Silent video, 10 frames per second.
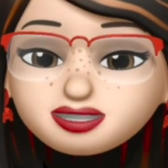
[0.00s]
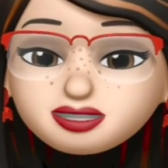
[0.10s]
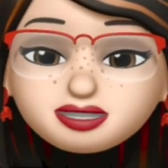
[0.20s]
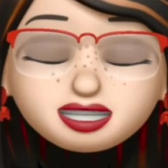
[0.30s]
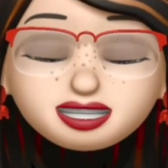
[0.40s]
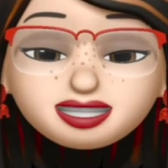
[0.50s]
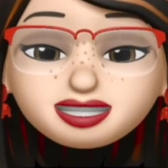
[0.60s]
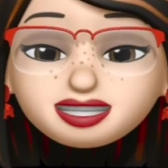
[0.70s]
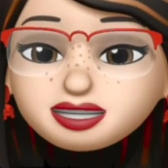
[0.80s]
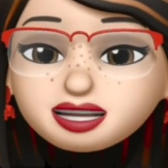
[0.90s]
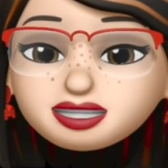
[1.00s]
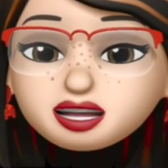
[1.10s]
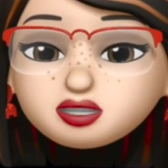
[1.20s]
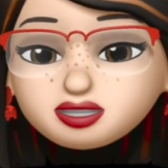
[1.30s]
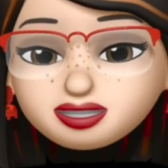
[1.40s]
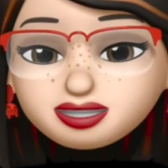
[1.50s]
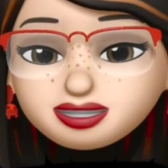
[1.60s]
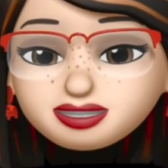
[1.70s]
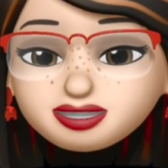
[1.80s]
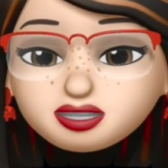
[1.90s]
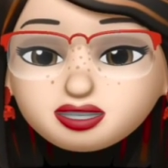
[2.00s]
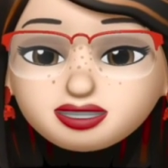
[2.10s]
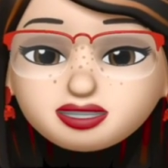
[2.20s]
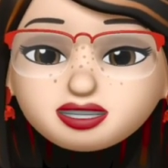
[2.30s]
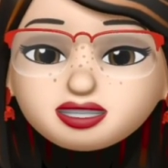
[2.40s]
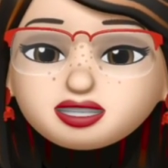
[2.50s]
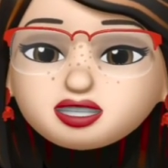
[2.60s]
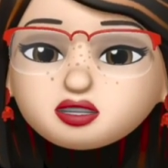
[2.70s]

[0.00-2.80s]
my list. That's how good of an author he is. He's so